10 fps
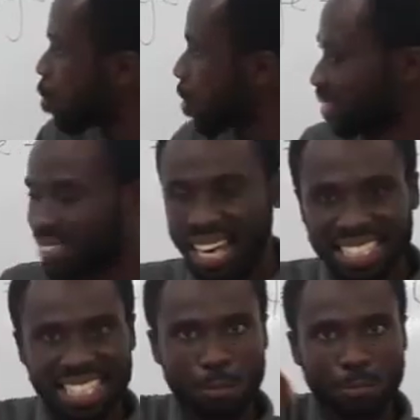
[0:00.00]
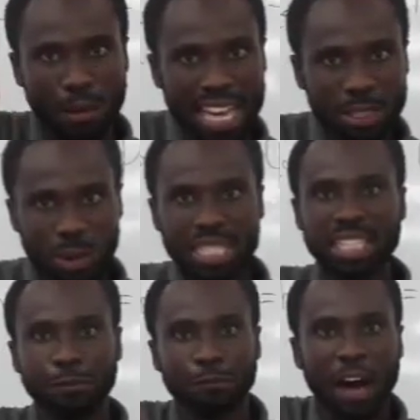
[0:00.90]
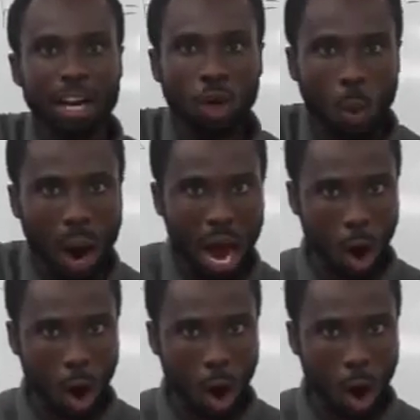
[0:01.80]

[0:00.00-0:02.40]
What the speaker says: we are charging a price which is far lower